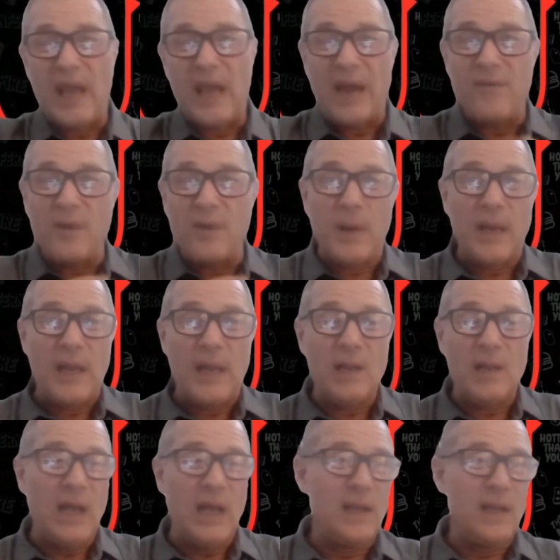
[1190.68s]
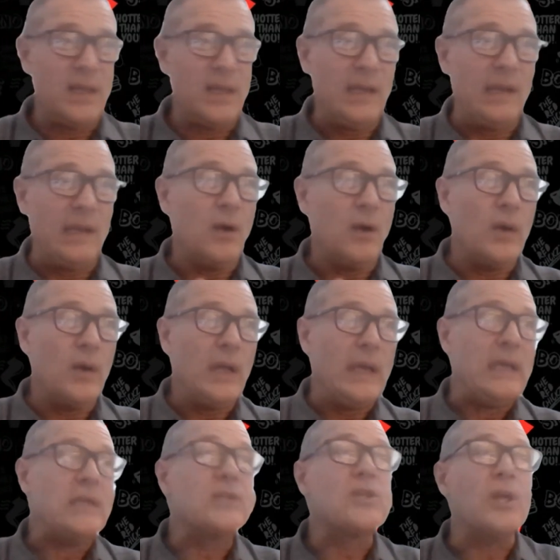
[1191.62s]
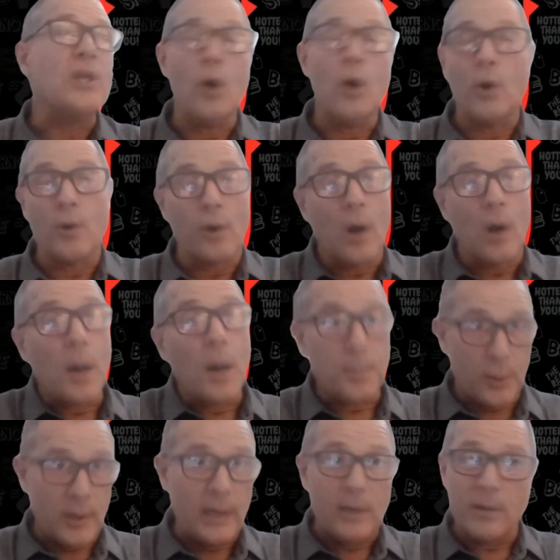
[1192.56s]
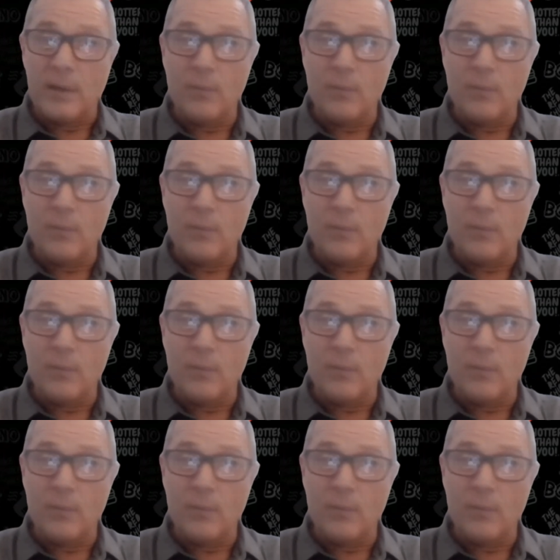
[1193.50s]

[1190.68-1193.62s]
everybody, you know, is an owner operator.